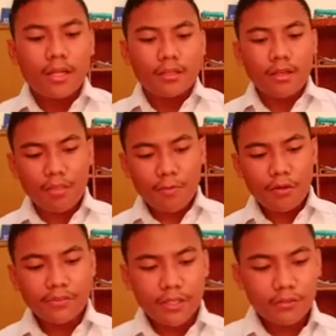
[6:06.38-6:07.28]
the speed
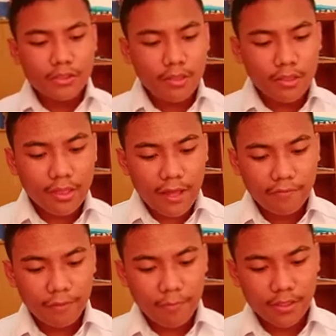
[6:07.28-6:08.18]
of technology is the
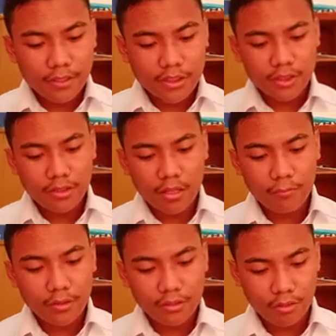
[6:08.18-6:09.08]
effect by tech industrial
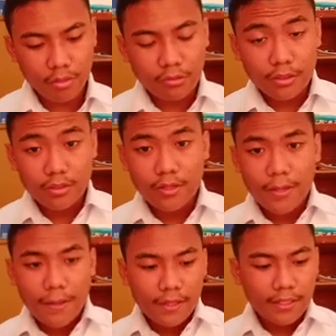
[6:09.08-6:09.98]
merger, so
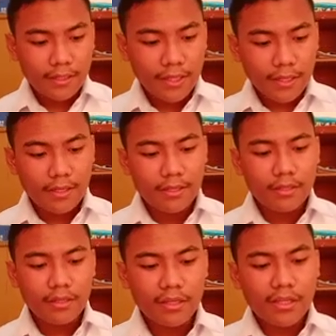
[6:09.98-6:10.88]
it
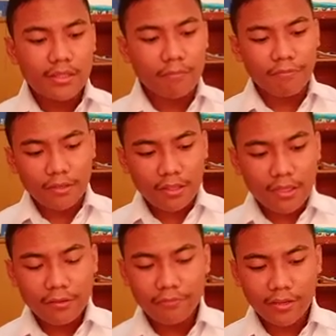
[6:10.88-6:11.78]
can create the
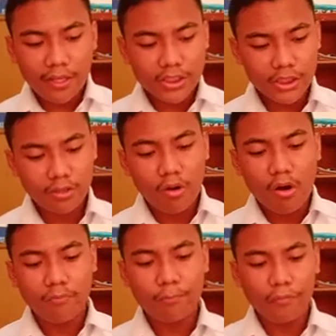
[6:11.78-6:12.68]
diversification
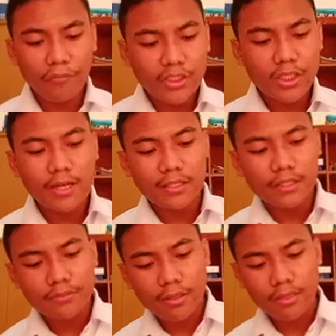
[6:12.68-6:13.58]
of profession
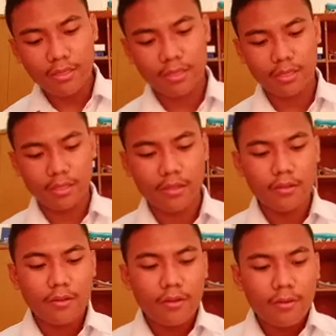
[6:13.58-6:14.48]
activities.
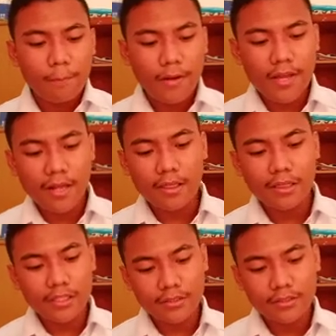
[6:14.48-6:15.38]
By the
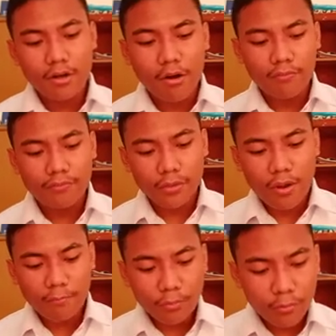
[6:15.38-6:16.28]
accident of new
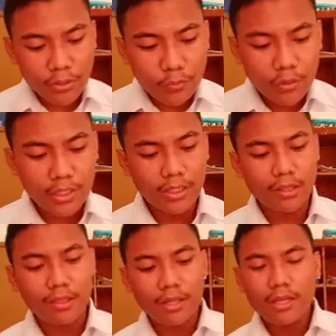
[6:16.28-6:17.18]
employment will
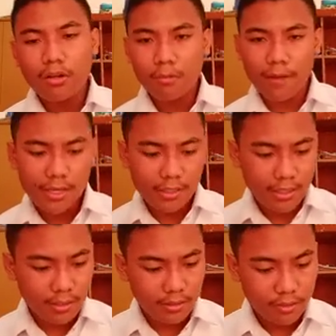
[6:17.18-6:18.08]
increase the income
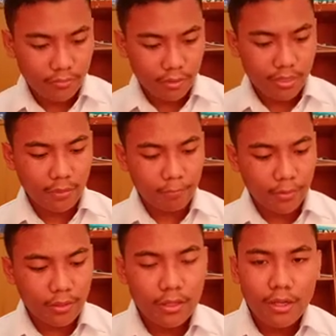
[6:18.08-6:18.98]
idea. For
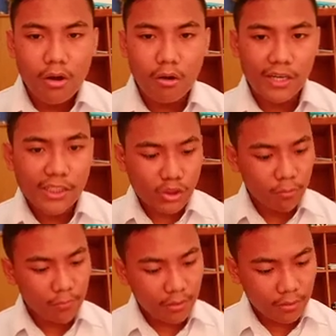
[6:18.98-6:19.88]
example, online
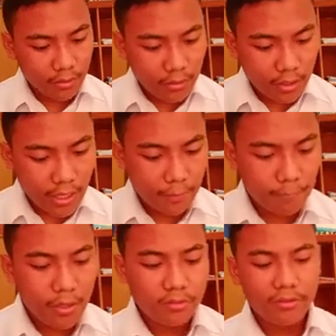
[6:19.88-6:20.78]
shopping and
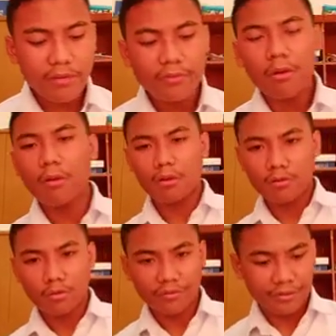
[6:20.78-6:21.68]
be a driver or a
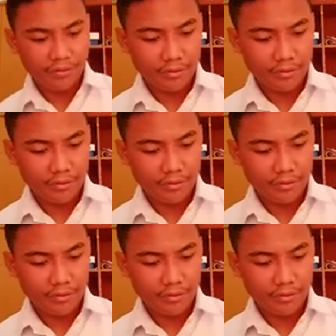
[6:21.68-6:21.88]
courier.